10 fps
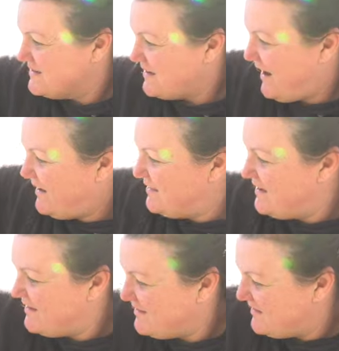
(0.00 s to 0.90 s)
I
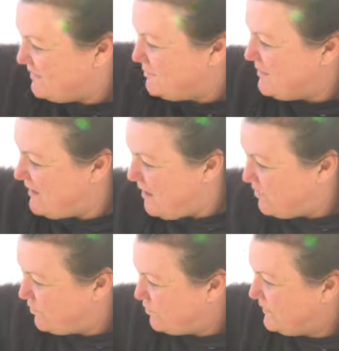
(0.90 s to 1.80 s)
think that it'll be
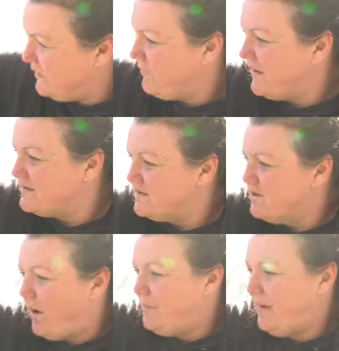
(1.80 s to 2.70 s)
really fun to
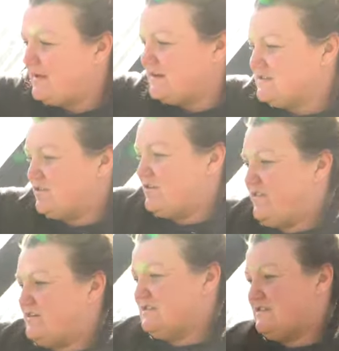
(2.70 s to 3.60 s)
not buy any starter
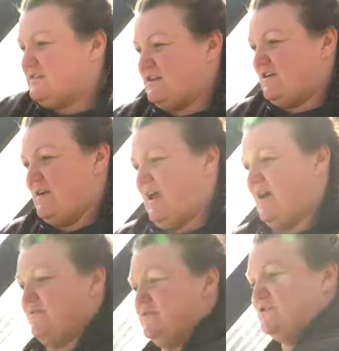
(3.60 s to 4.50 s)
veggies this year and
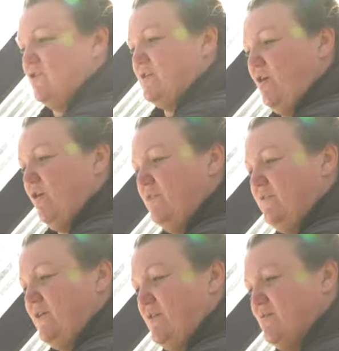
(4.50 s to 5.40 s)
have started all
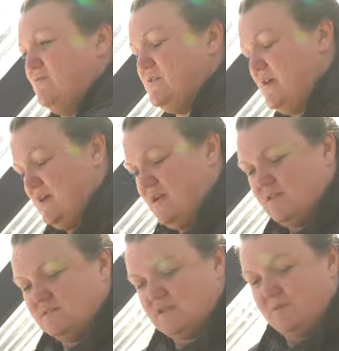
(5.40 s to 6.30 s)
of our own.
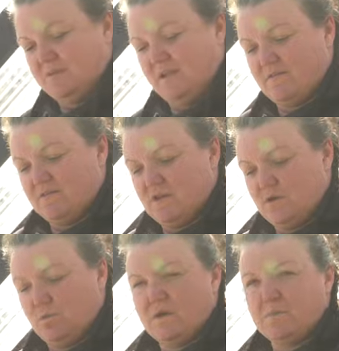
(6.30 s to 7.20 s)
Typically every
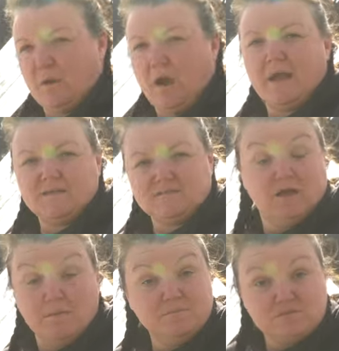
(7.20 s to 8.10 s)
year we buy
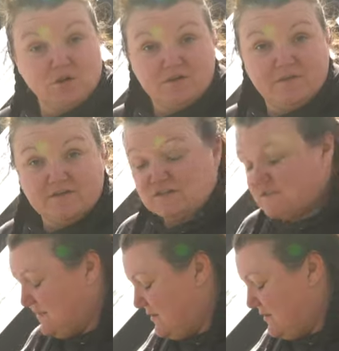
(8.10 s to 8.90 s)
some starter veggies and